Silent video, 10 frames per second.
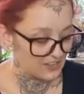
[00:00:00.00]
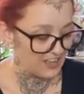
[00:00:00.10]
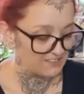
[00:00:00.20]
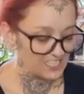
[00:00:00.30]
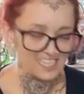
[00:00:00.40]
so I'll
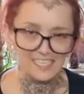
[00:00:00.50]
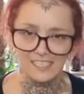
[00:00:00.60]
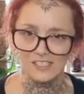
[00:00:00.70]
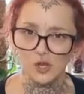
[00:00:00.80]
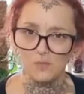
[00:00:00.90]
have to
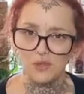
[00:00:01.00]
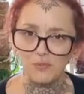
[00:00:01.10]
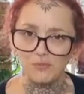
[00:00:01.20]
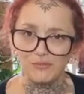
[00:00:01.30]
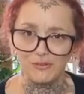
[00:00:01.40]
clean and chop
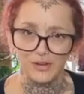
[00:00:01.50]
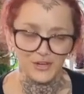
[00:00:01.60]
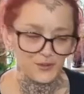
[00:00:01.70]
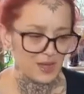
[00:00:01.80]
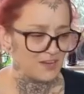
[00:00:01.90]
them before
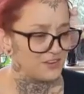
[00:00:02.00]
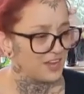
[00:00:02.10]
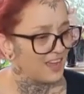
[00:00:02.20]
I go out.